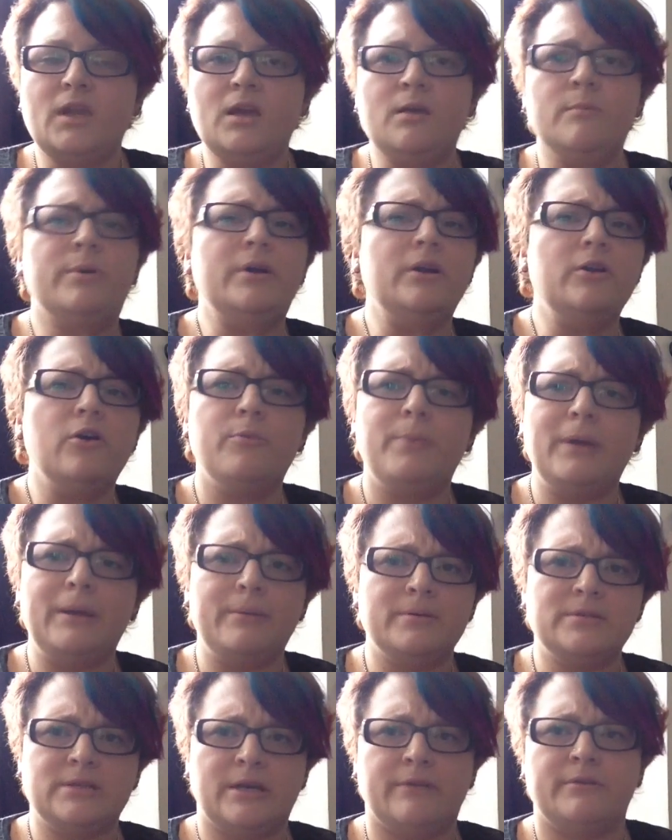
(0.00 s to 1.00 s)
But a lot of
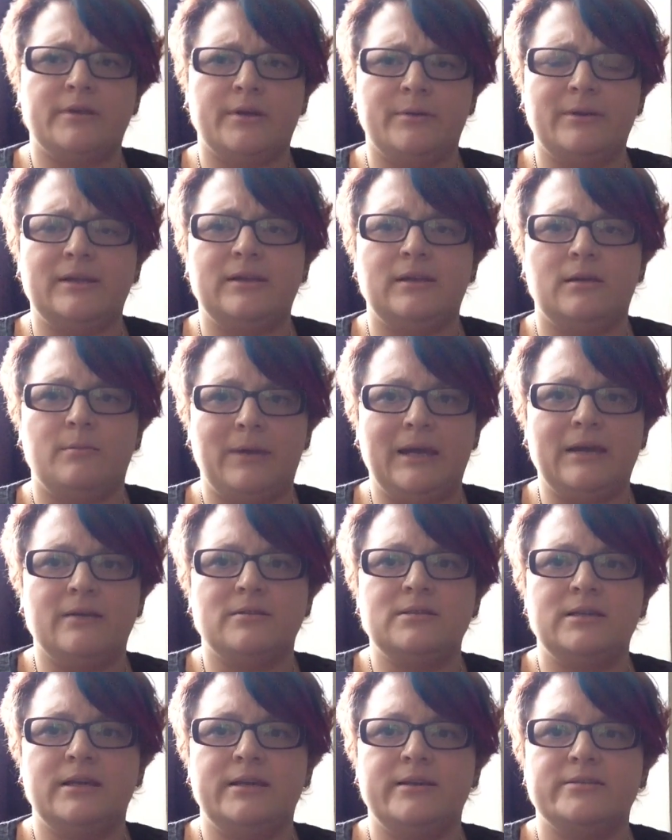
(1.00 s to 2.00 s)
people don't know anything
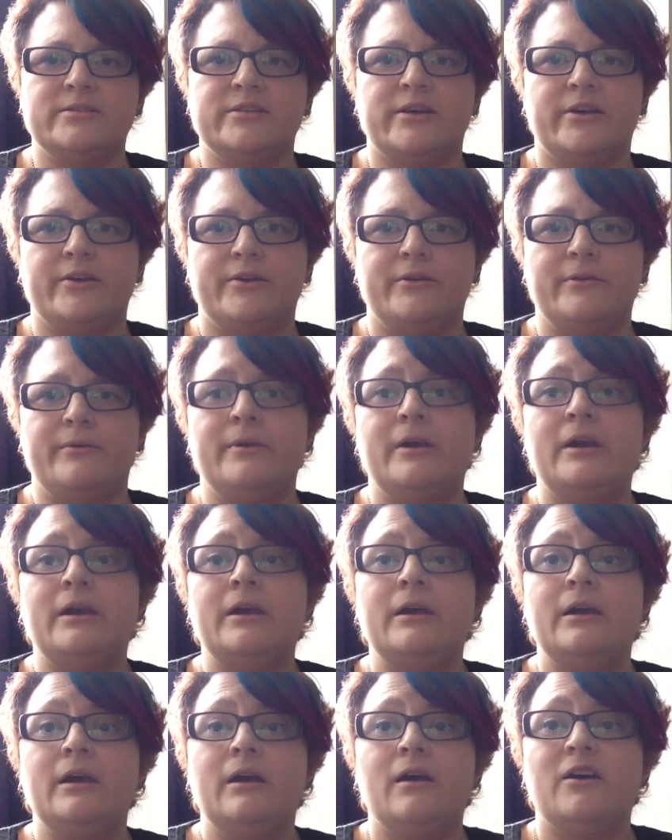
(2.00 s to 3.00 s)
about it, so
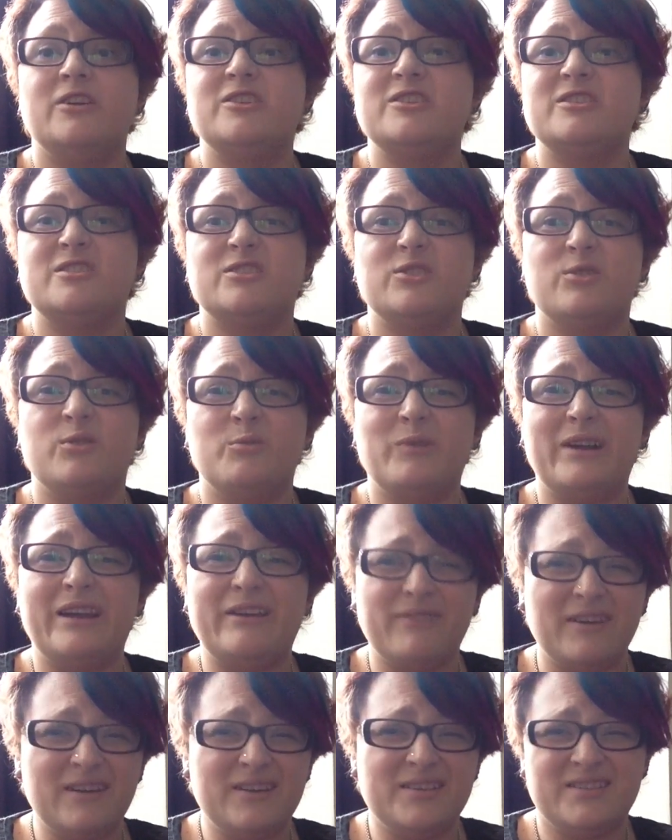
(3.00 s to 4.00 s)
I just thought, well,
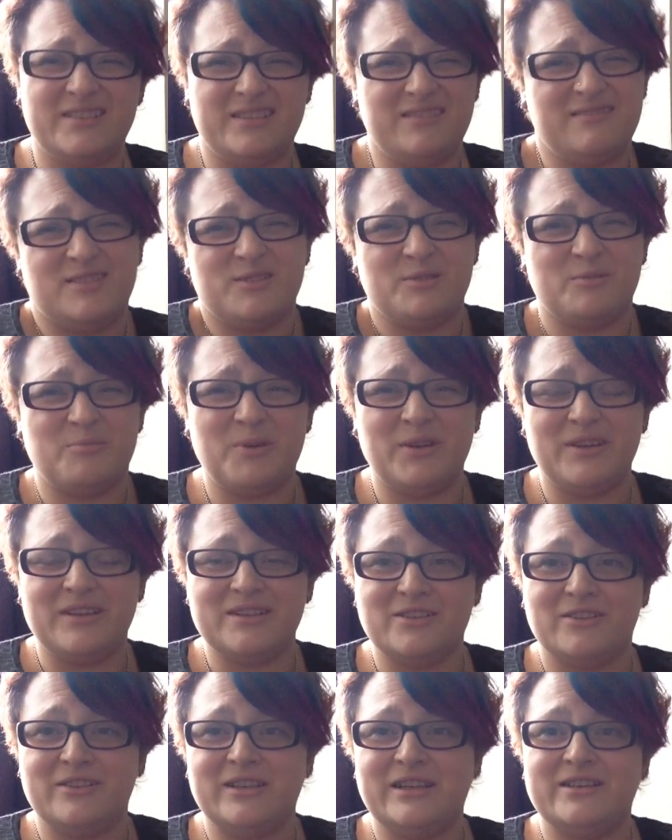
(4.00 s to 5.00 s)
if I sort of put
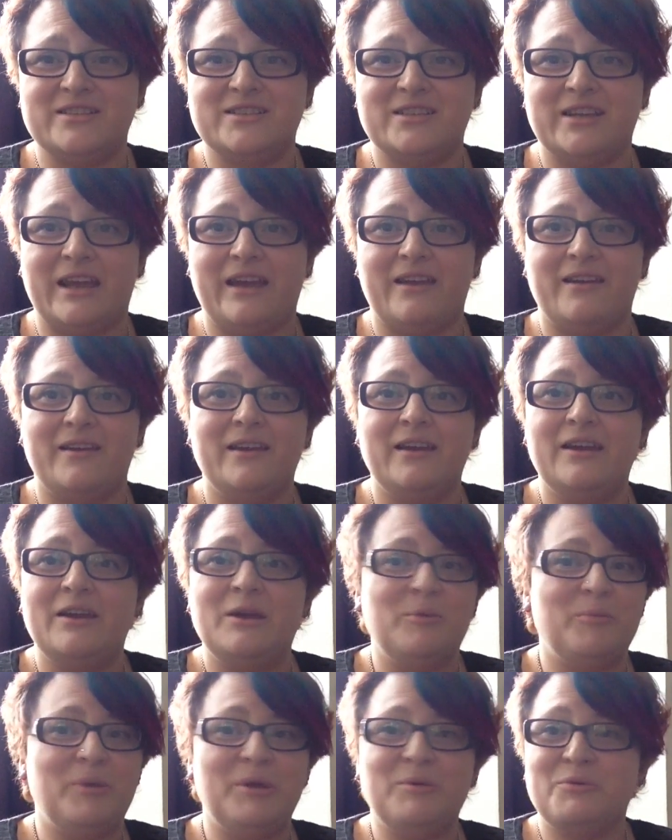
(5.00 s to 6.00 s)
this on the internet,
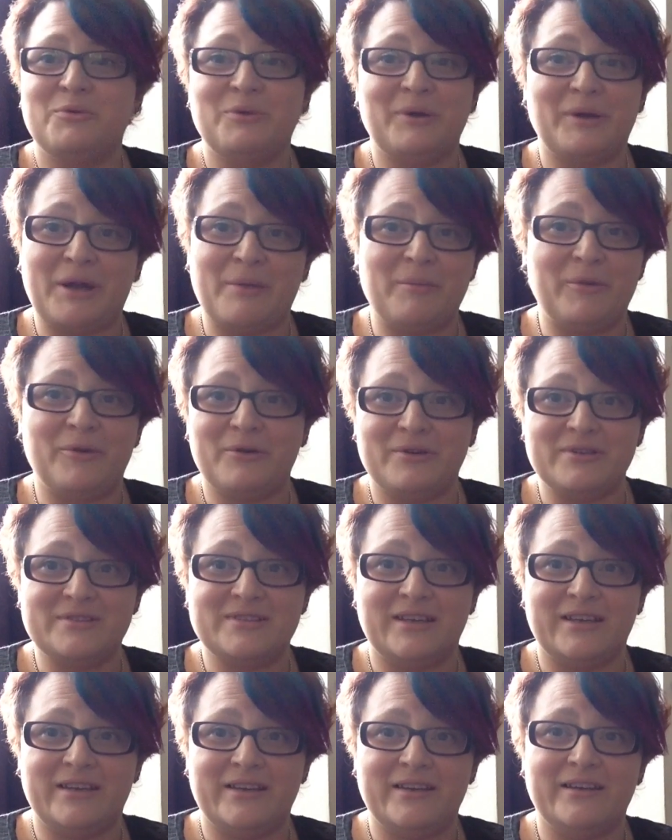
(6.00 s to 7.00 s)
people will come across
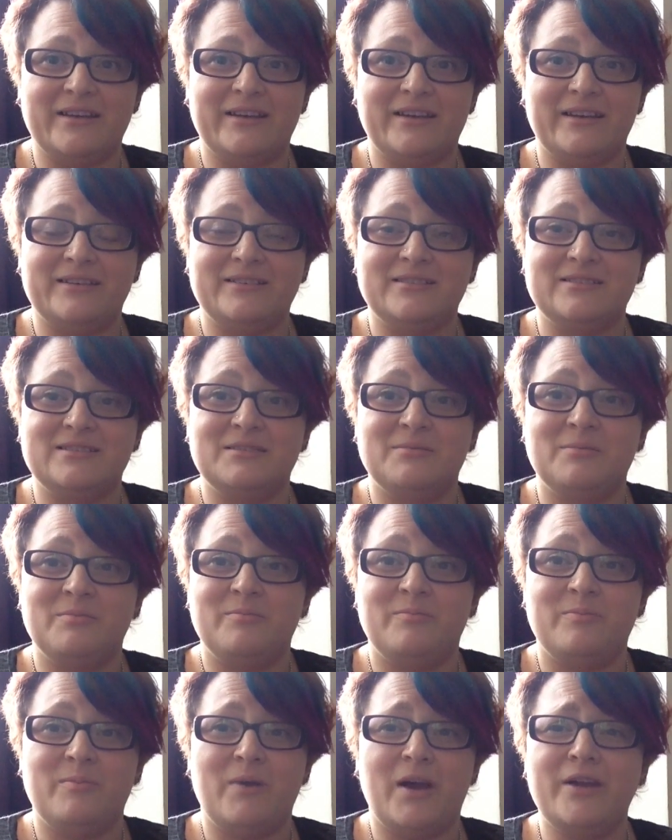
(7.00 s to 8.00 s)
it and
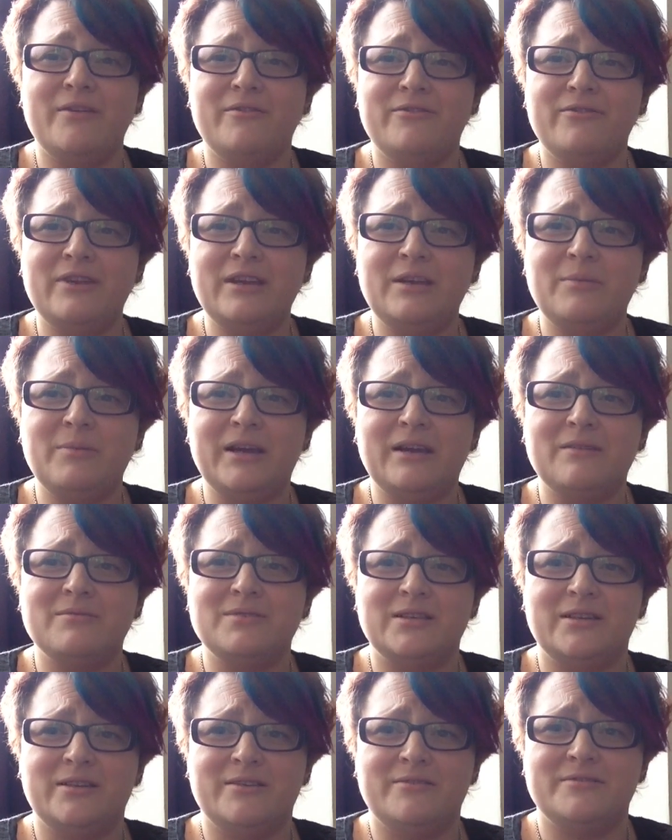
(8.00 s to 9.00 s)
hopefully be able
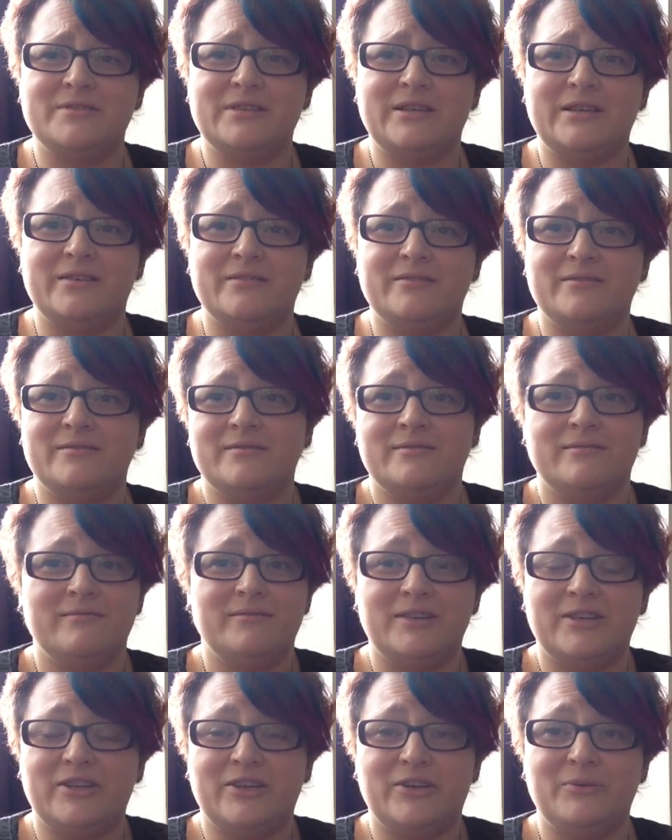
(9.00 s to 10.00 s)
to use it,
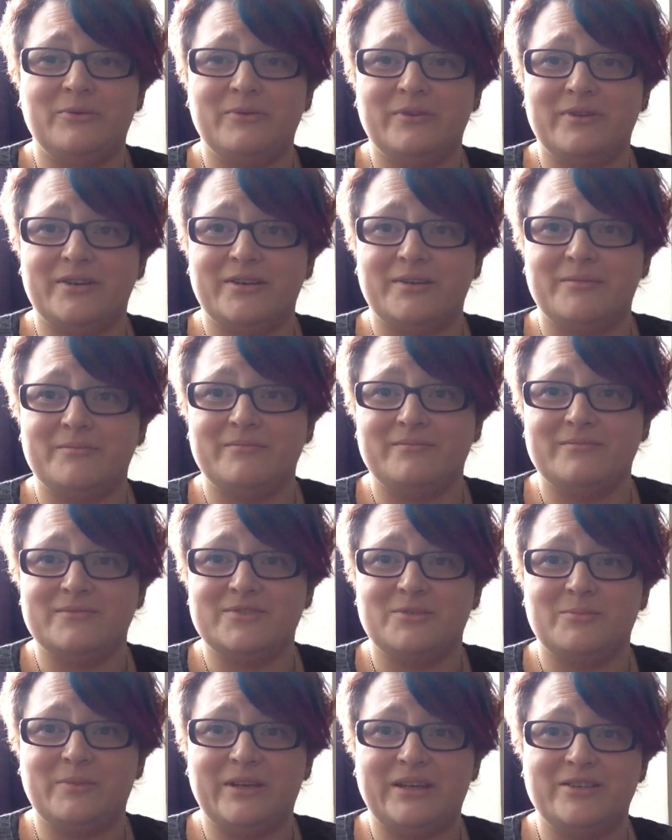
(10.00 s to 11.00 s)

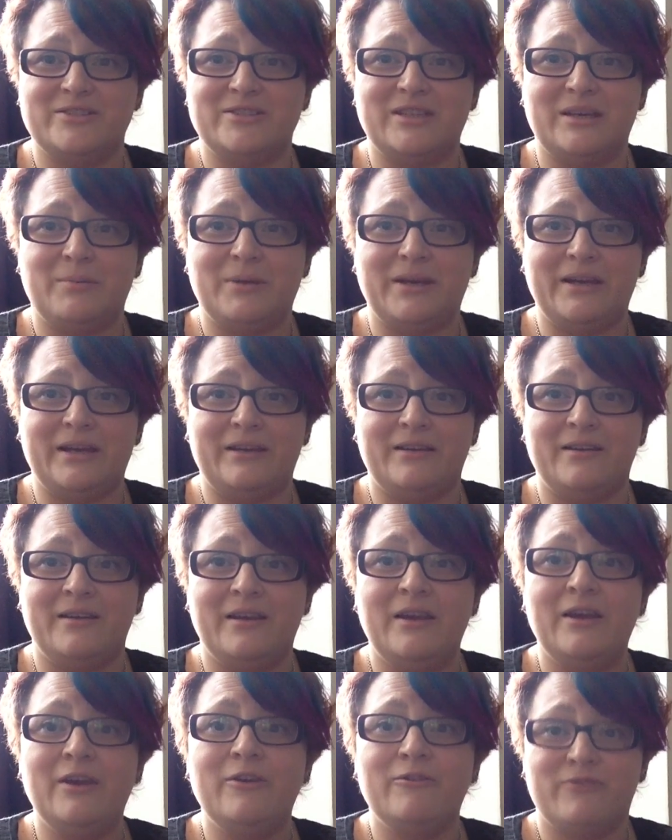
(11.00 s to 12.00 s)
to manage their pain,
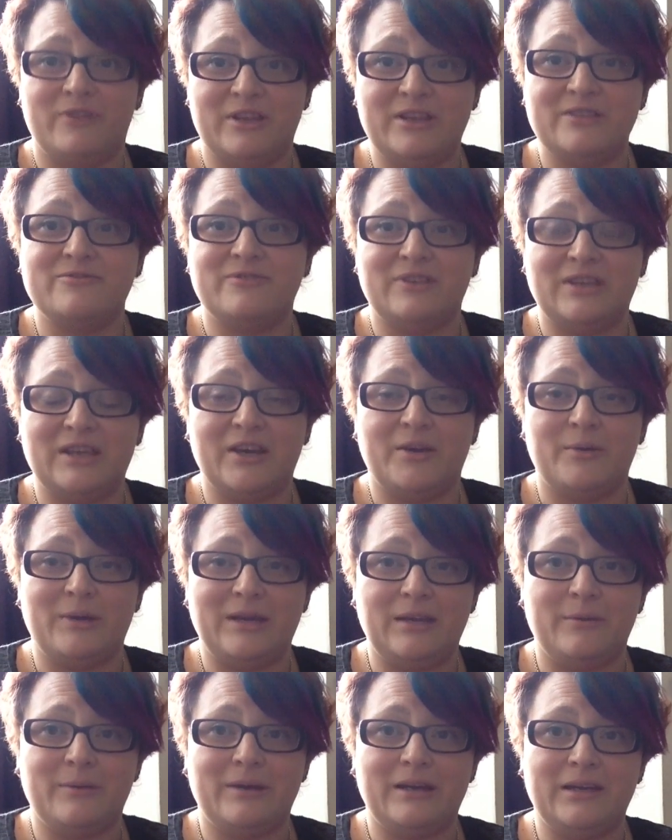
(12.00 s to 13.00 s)
for this video
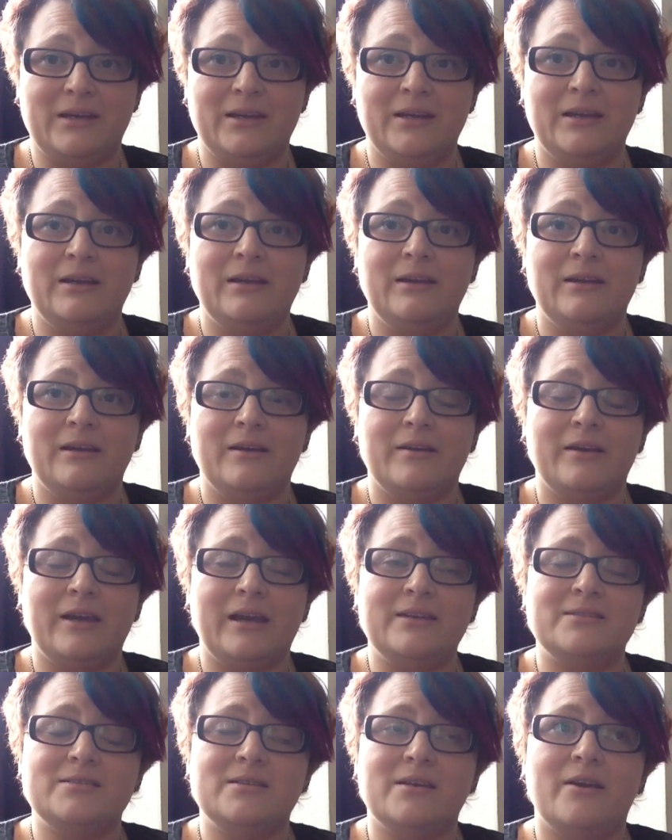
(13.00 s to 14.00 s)
anyway.
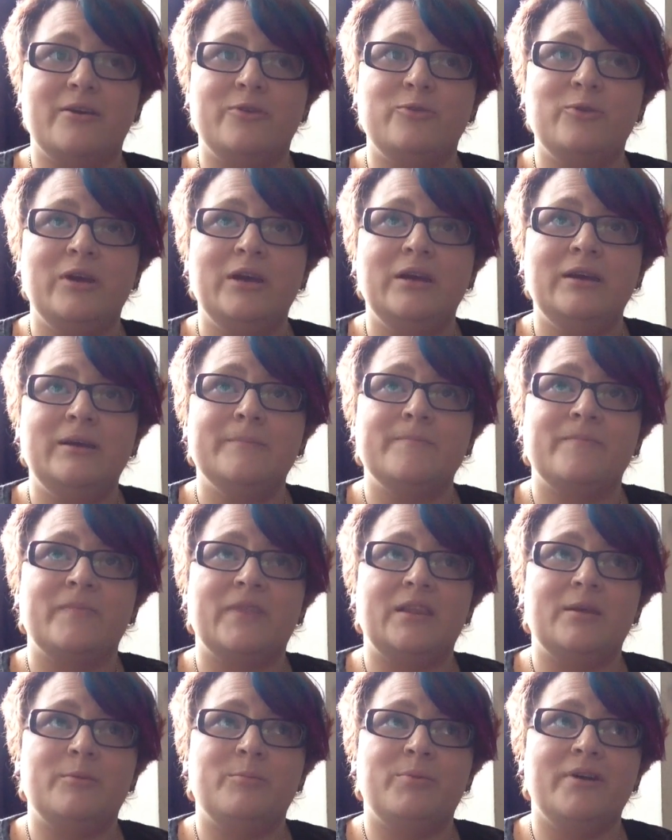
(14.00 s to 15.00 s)
Okay, so
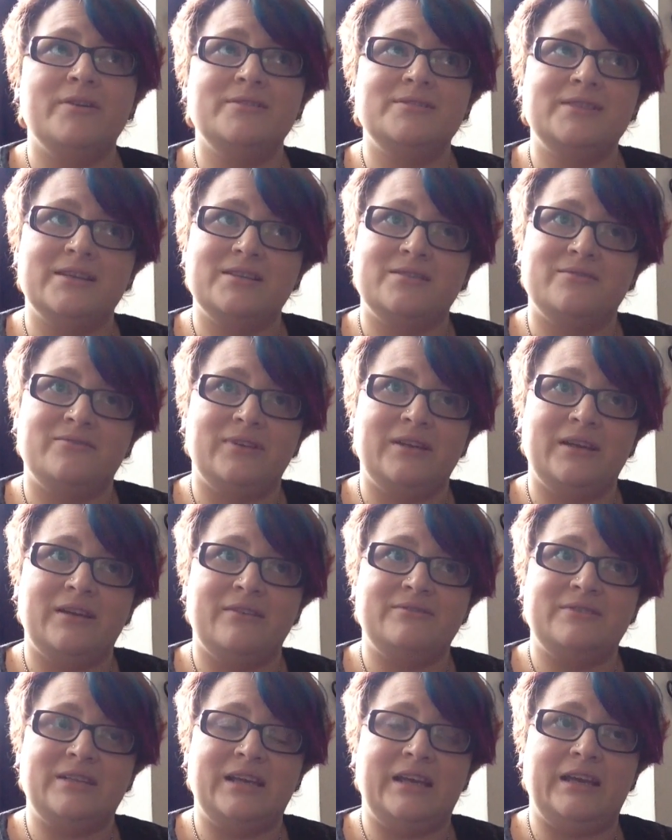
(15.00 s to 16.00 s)
the process of
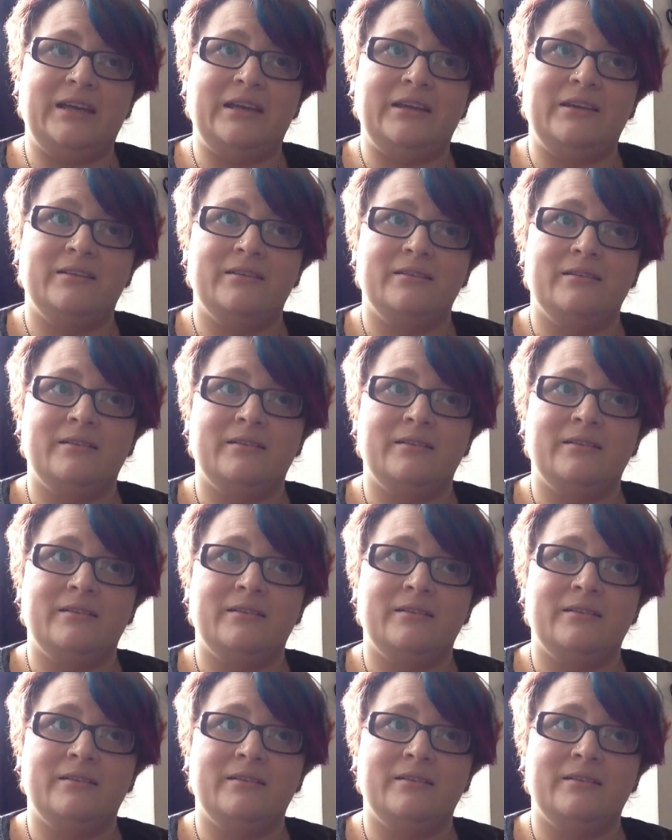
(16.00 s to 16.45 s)
EFT